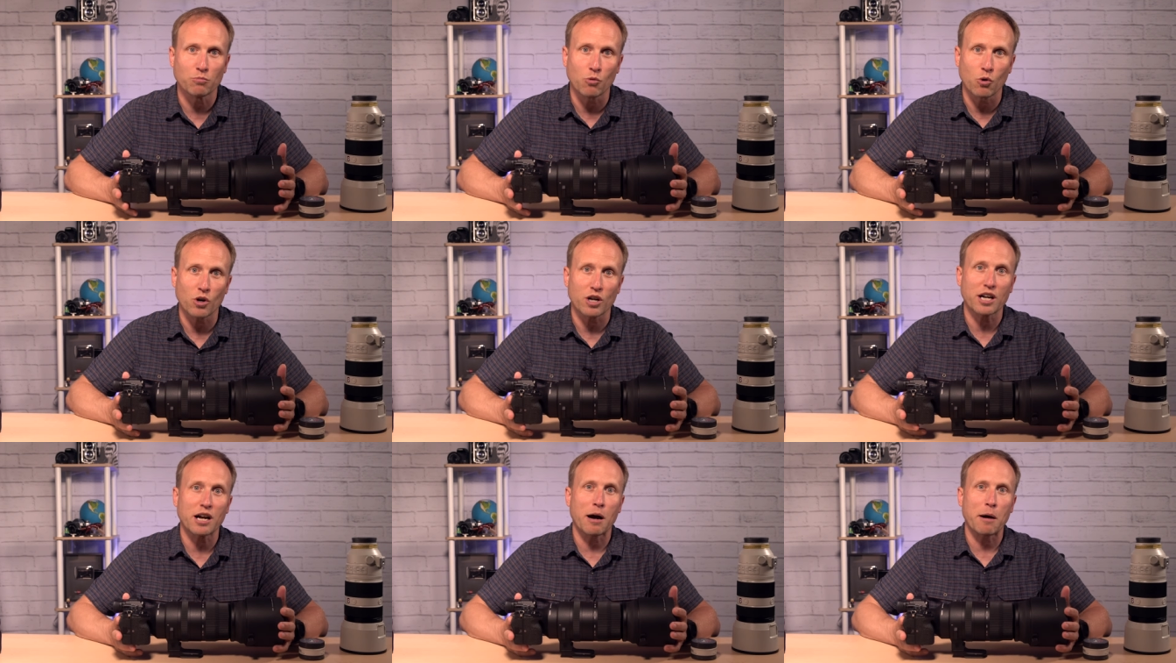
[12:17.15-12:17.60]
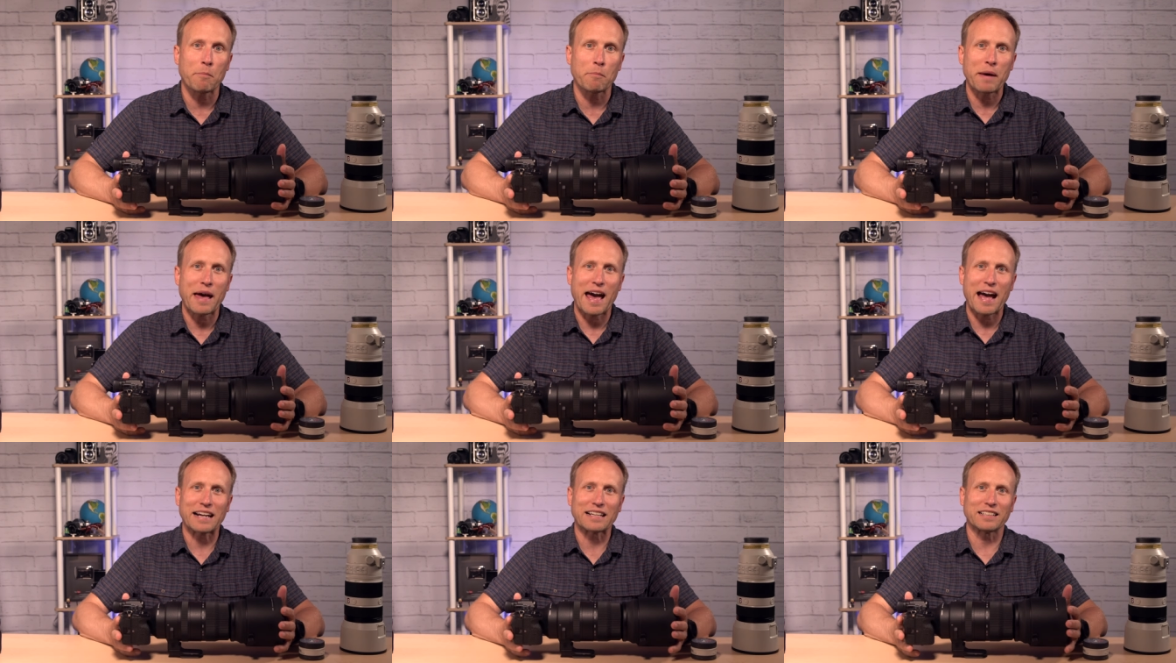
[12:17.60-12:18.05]
more
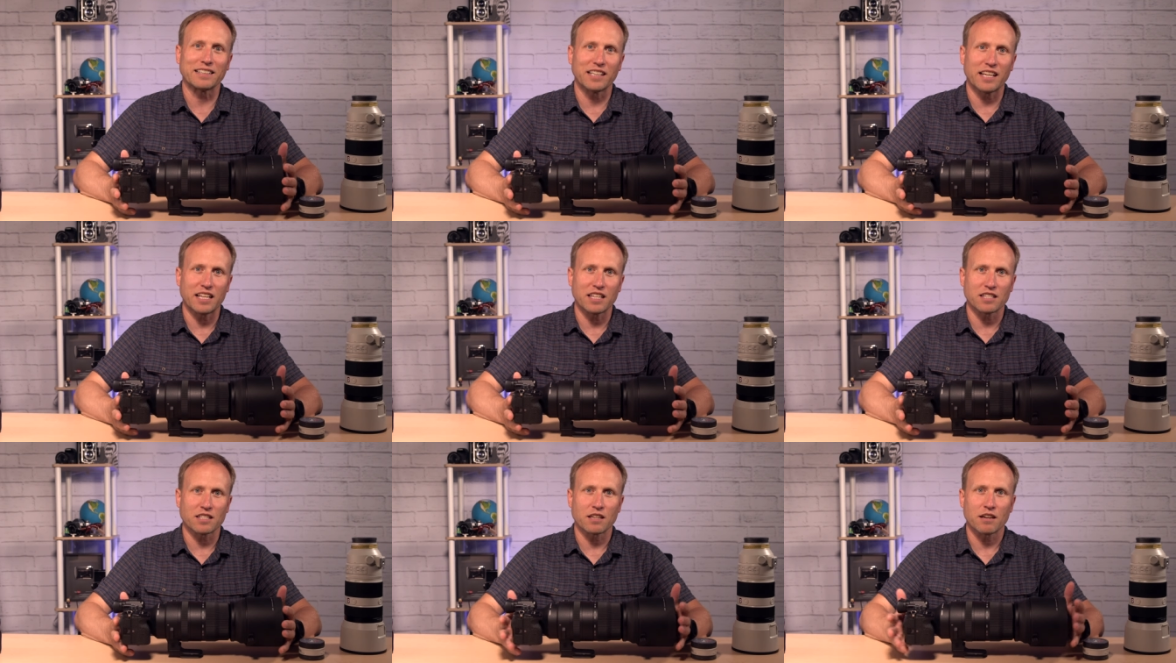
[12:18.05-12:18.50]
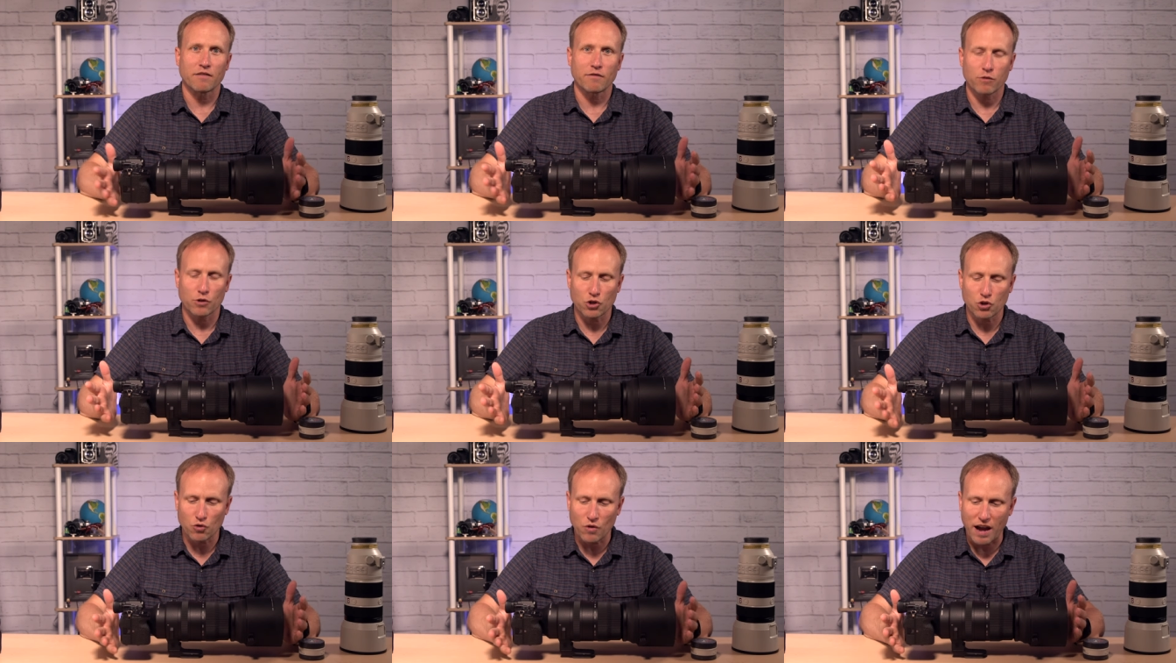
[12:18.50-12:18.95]
compact lens
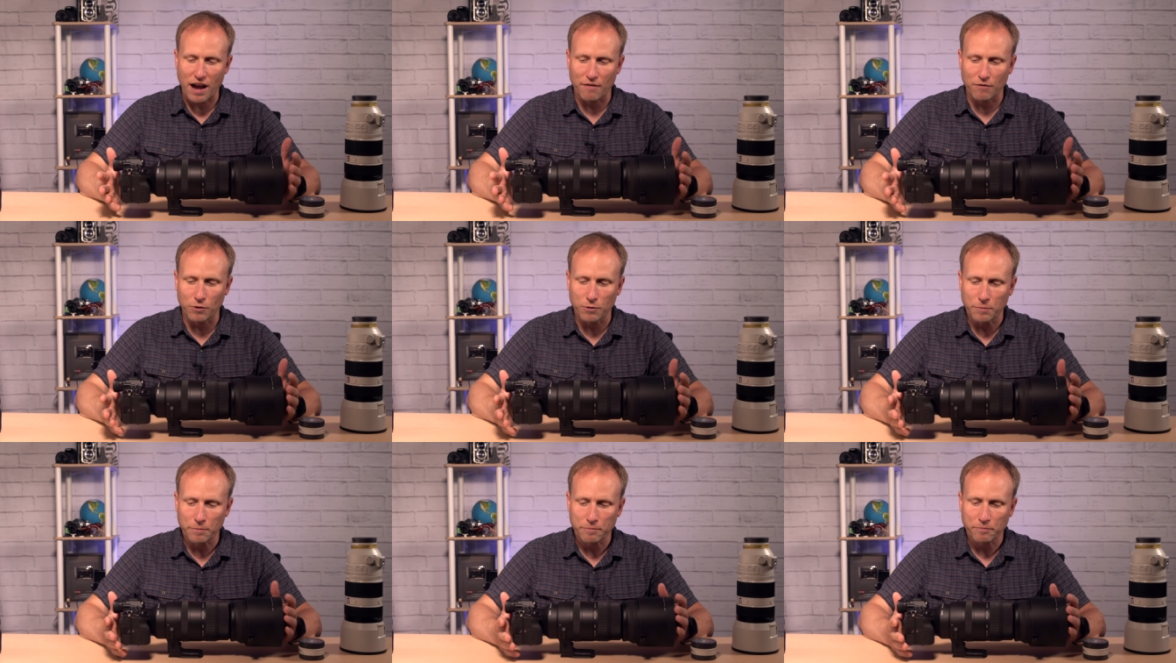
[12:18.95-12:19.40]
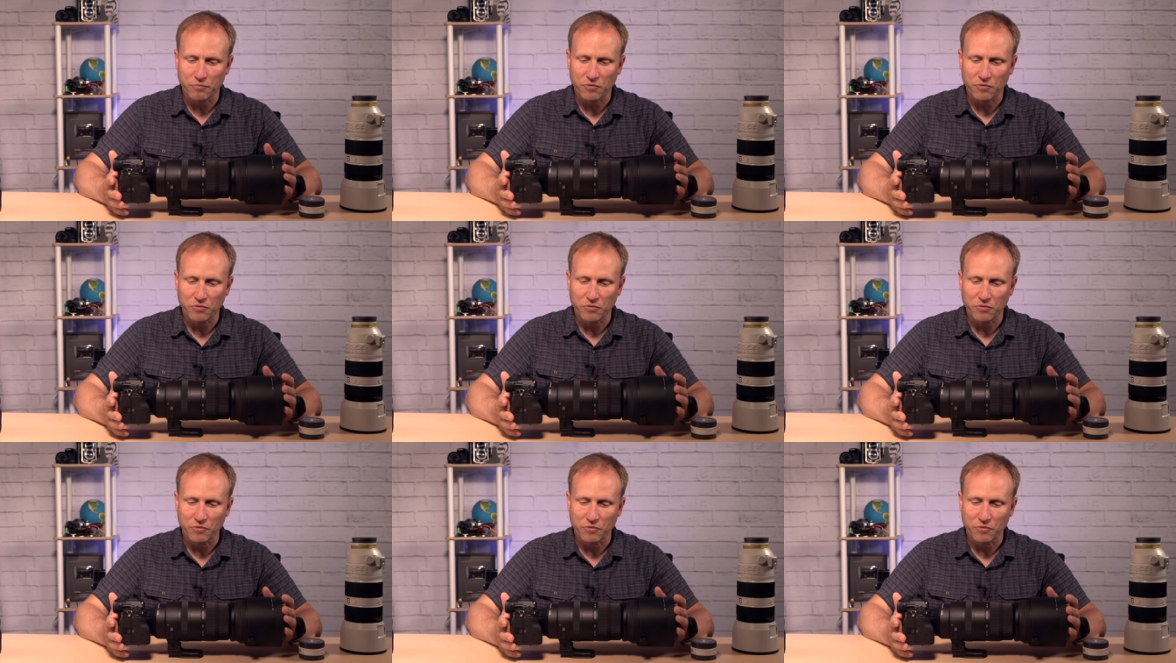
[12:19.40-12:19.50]
for travel.